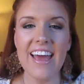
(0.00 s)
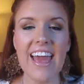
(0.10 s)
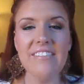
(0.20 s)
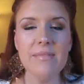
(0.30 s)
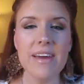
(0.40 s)

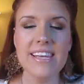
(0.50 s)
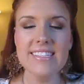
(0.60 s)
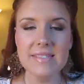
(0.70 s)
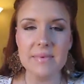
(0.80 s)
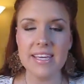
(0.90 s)
Hey everybody,
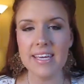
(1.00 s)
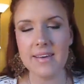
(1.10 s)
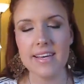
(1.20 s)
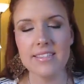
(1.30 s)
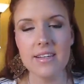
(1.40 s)
it's Emily.
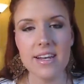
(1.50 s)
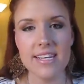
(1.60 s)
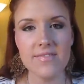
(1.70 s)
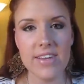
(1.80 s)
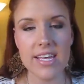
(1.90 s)
Okay, so
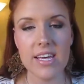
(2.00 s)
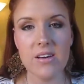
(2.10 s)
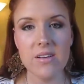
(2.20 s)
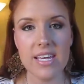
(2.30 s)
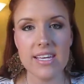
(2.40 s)
today's
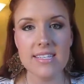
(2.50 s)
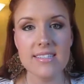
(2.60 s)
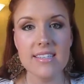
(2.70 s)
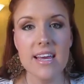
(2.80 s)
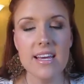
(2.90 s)
video
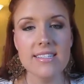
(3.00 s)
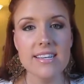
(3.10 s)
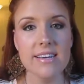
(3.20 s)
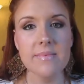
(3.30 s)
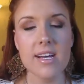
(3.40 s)
is
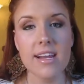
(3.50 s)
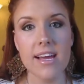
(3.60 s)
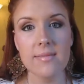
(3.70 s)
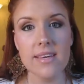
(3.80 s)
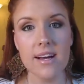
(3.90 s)
tips on
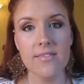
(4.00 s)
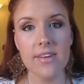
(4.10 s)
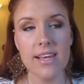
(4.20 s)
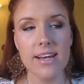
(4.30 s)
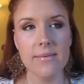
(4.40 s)
how to be
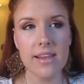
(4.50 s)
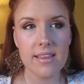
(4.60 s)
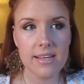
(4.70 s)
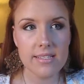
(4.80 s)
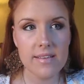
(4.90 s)
confident. I made a
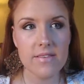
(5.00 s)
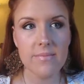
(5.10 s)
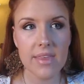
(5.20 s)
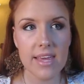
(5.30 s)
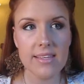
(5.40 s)
list of some
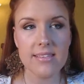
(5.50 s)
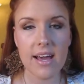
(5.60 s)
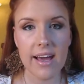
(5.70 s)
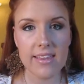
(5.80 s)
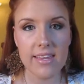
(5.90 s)
things
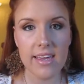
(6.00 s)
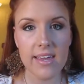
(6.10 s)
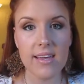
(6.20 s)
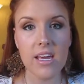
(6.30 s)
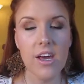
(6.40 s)
that I
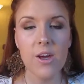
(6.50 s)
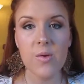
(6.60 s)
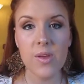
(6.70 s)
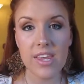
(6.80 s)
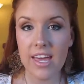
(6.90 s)
think
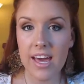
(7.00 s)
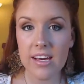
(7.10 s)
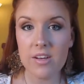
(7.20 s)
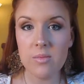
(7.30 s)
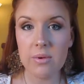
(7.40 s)
really
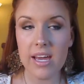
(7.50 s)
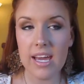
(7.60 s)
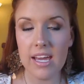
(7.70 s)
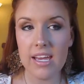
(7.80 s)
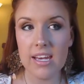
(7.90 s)
help
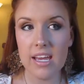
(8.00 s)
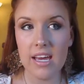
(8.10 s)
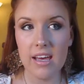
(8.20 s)
and